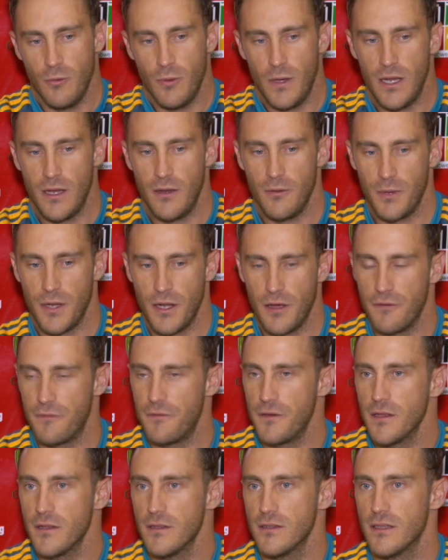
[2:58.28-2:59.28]
when I
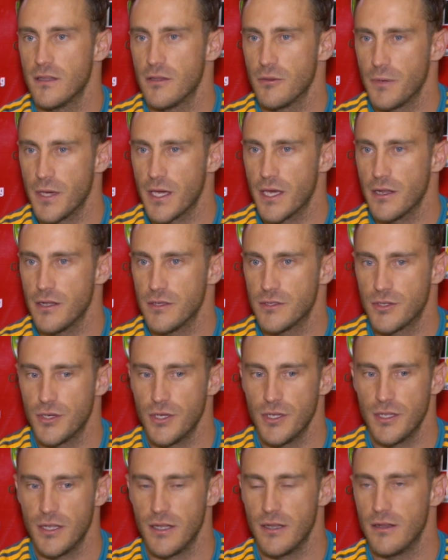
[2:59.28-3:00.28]
feel that the wicket is
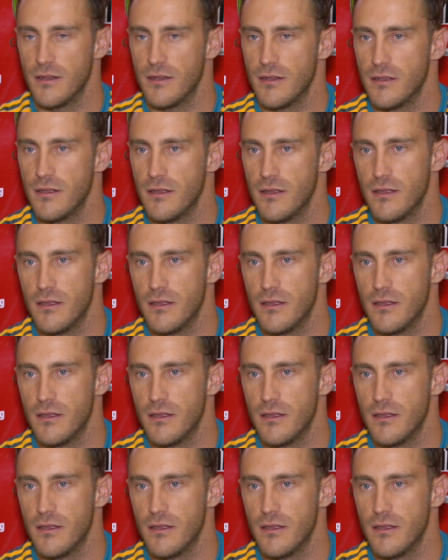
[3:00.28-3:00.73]
good and